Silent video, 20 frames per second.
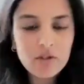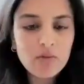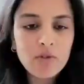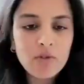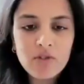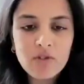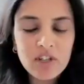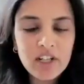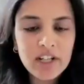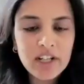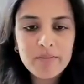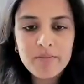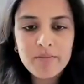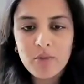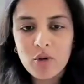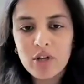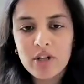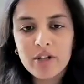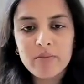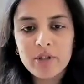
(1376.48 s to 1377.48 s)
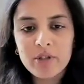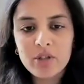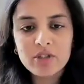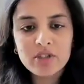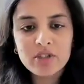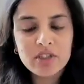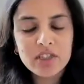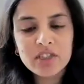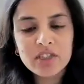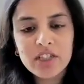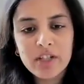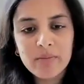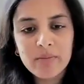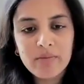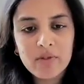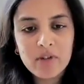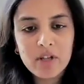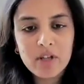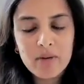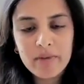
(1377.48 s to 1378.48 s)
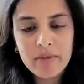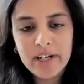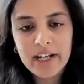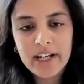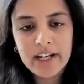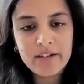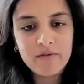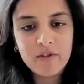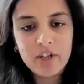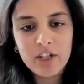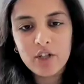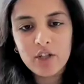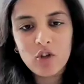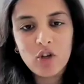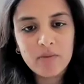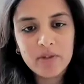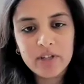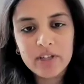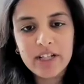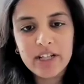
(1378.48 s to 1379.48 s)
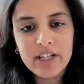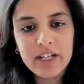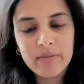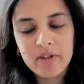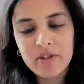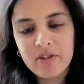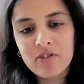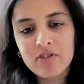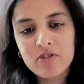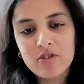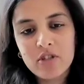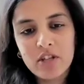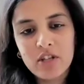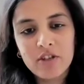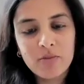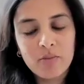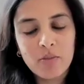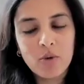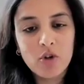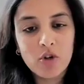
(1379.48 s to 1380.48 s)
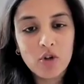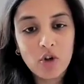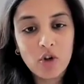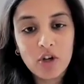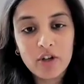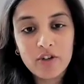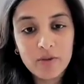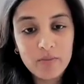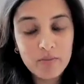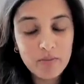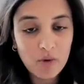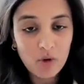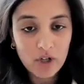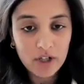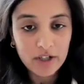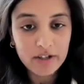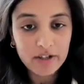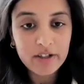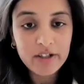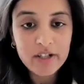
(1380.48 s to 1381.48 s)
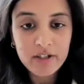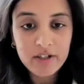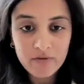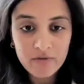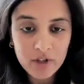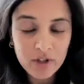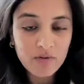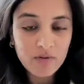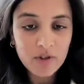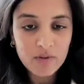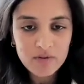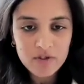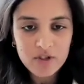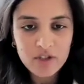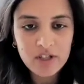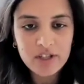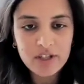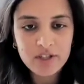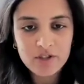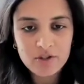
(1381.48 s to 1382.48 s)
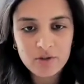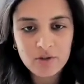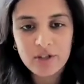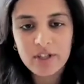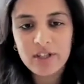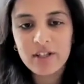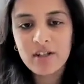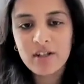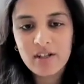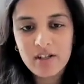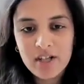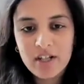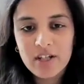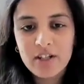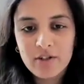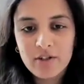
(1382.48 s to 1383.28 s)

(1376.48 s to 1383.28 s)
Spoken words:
Yeah, this was really important because this keeps coming. Like one common theme is Botox important with functional dystonia?